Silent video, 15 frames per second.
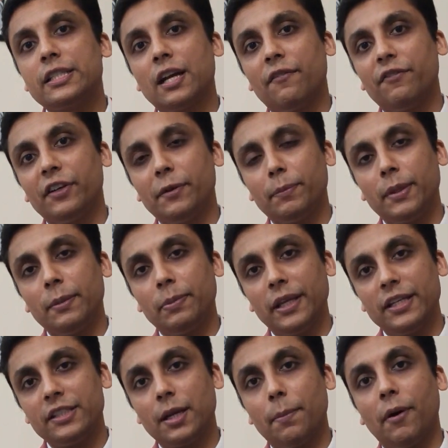is comfortably
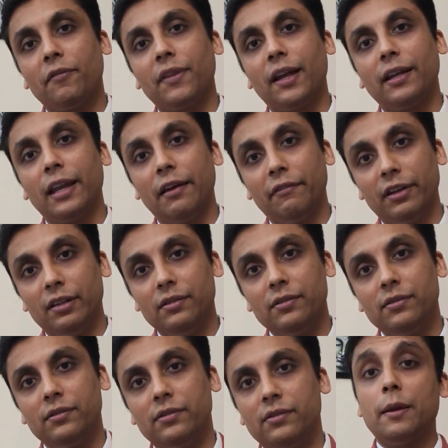placed above that level,
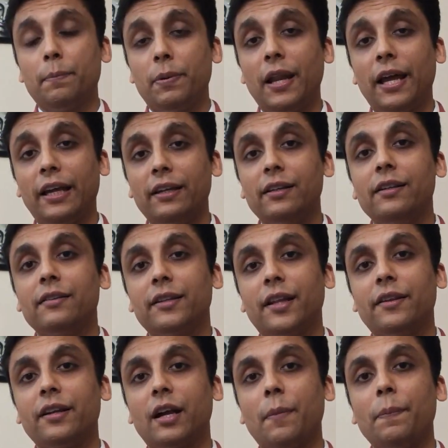implying
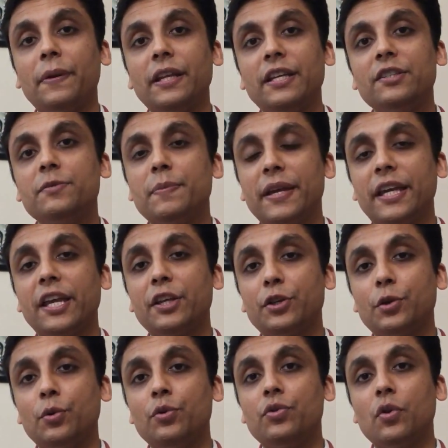that the company is
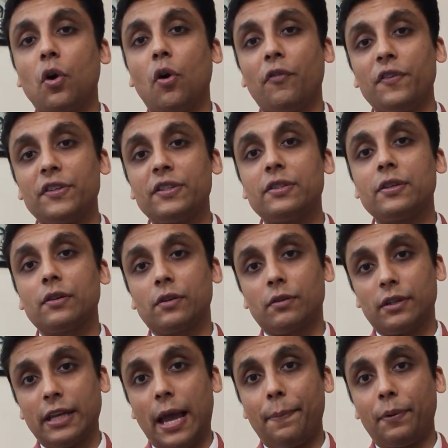making use of its
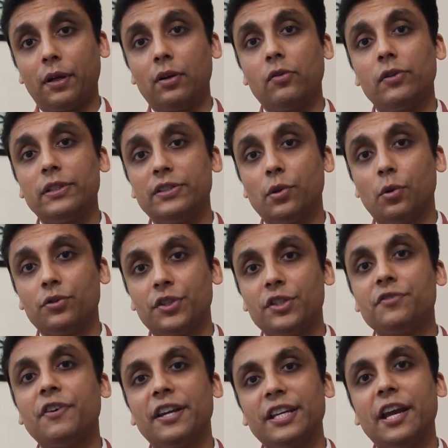capital
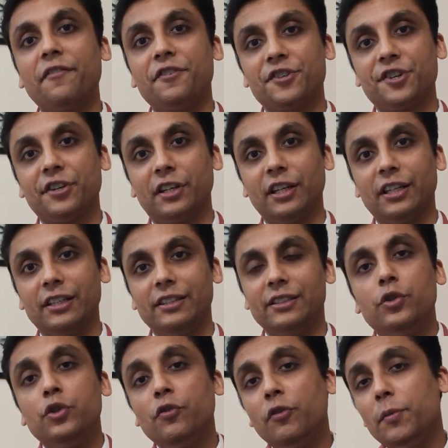resources very efficiently.
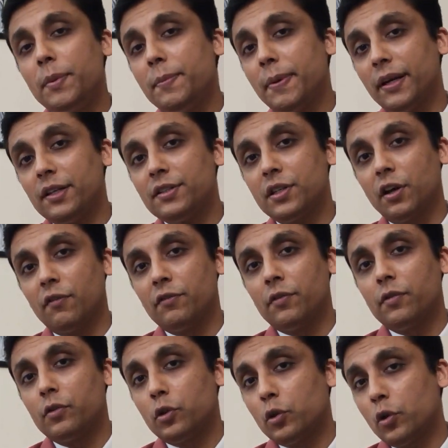You would be better
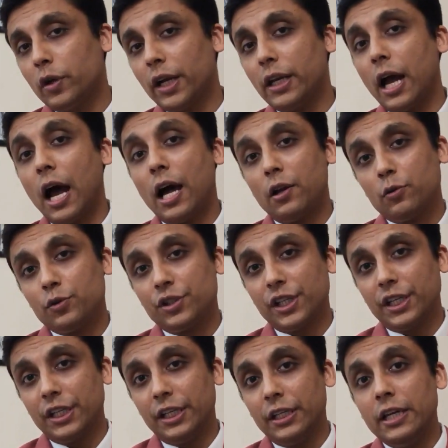served to look at
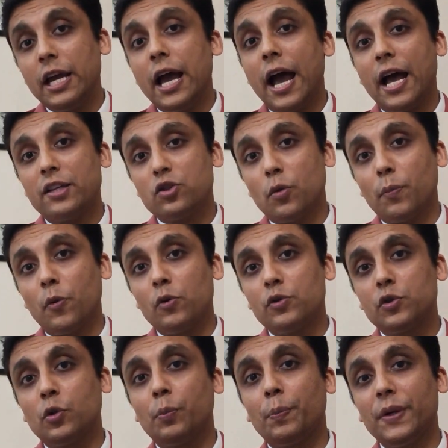ROCE as
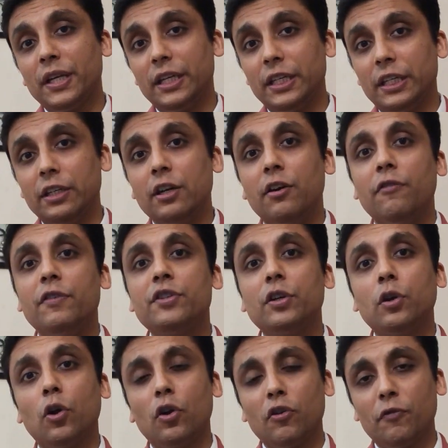opposed to PE, which
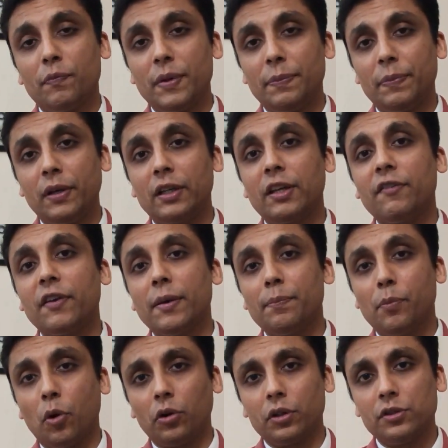a lot of people give
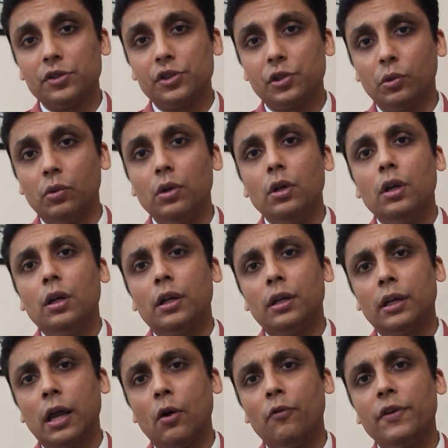importance to.
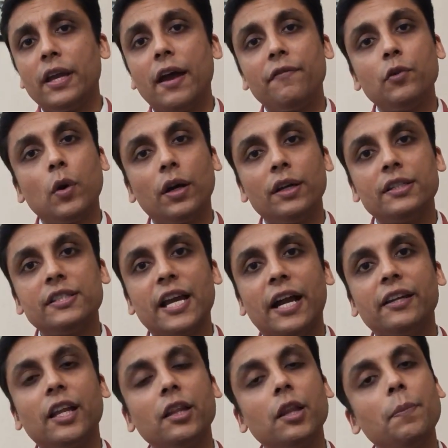Now we have to
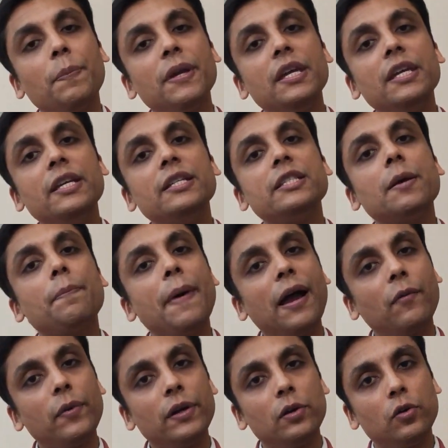understand that PE is a
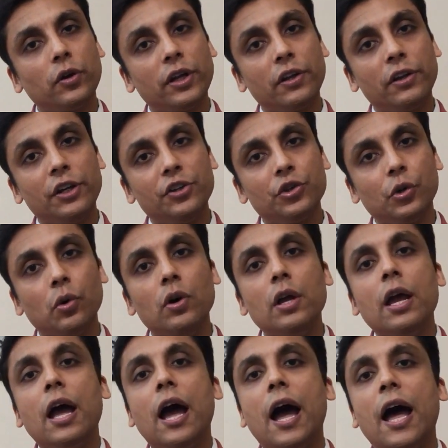backward-looking ratio
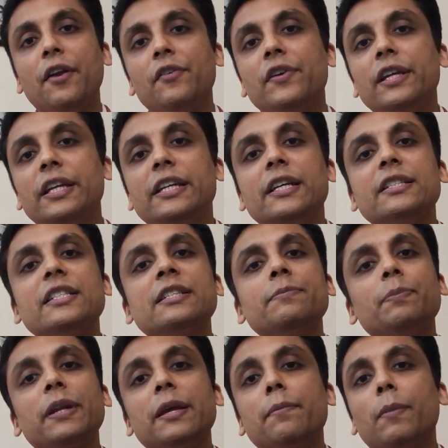and really
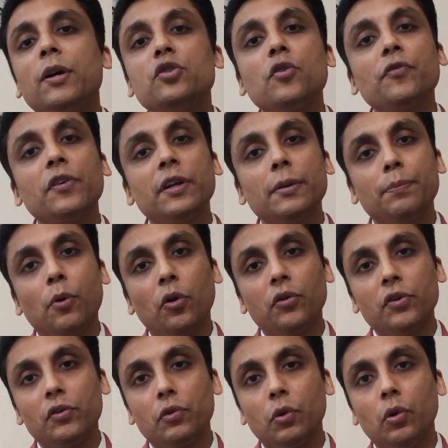doesn't play much of an
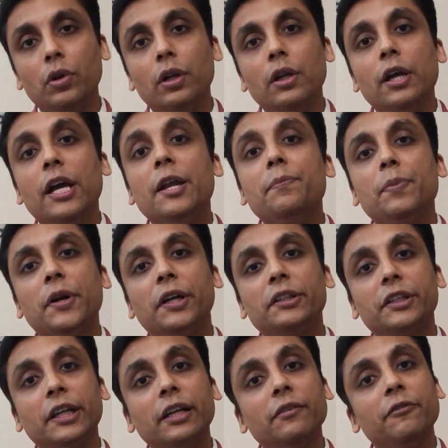important role in
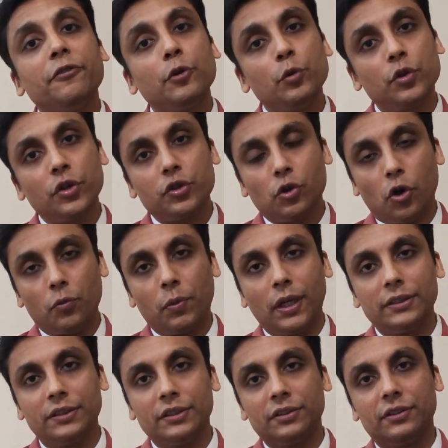predicting future stock
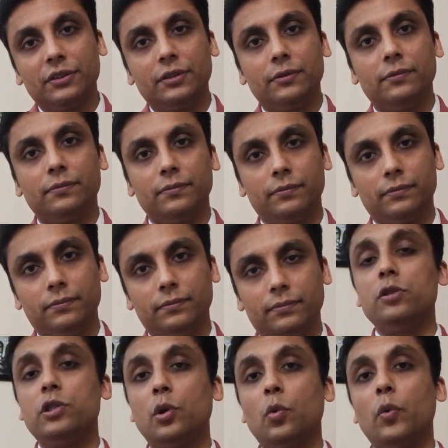prices.
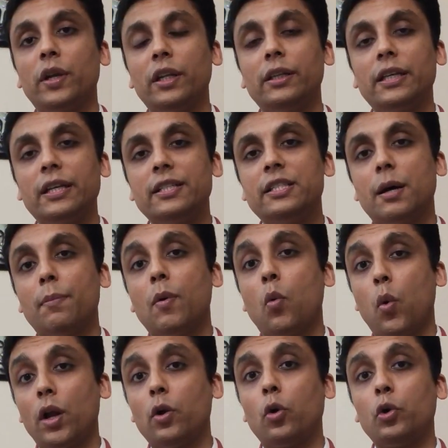Also, Vinati is number
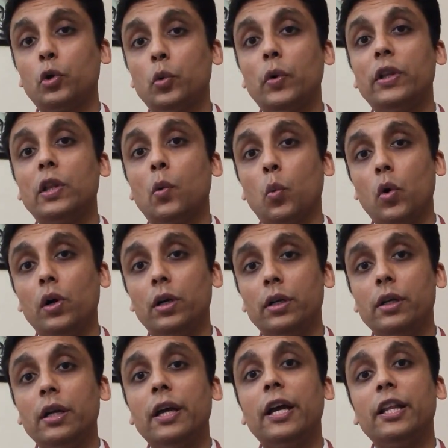1 or 2 in the
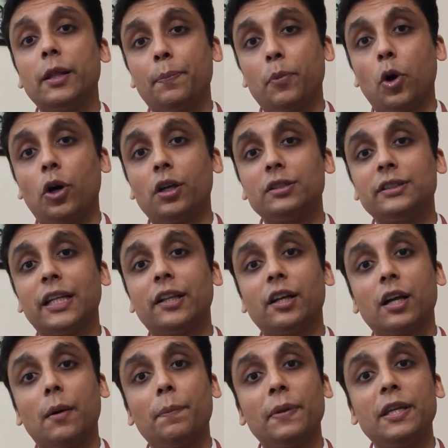world in the products that the
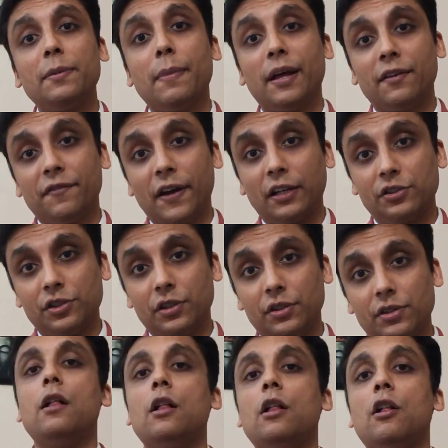company
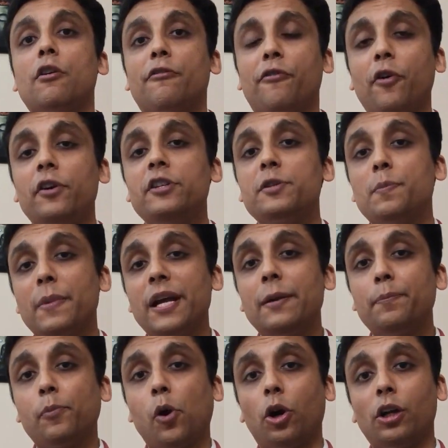manufactures. For its
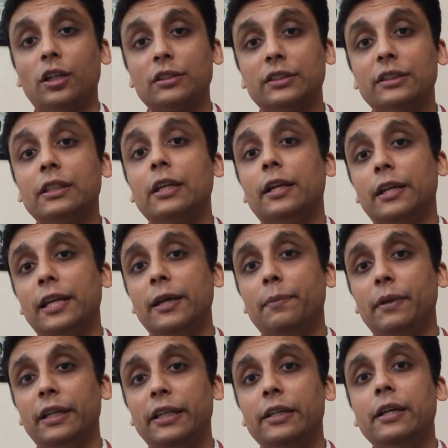main products,
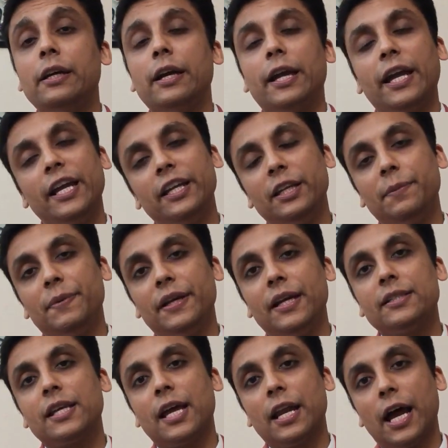namely
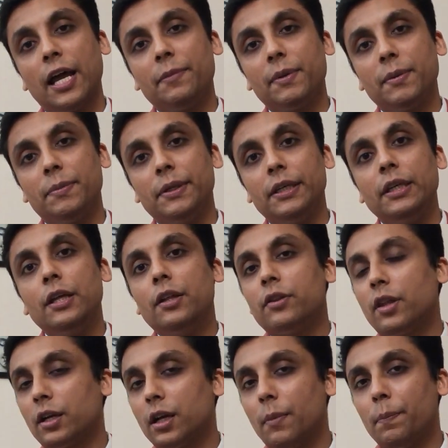ATBS and IBB,
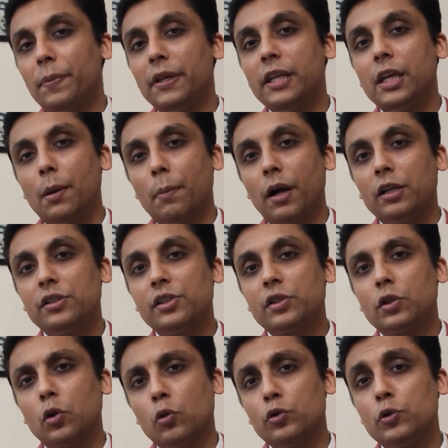the company
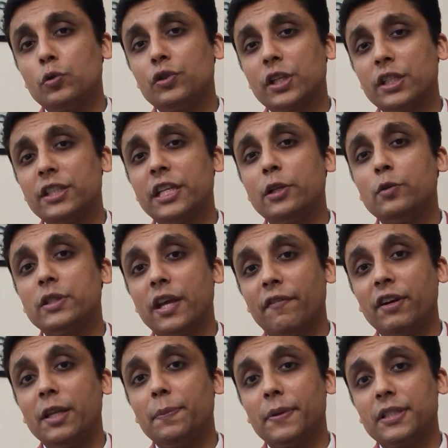commands close to 60 to
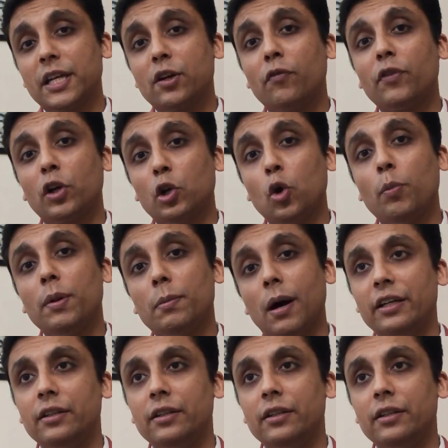70% of the global.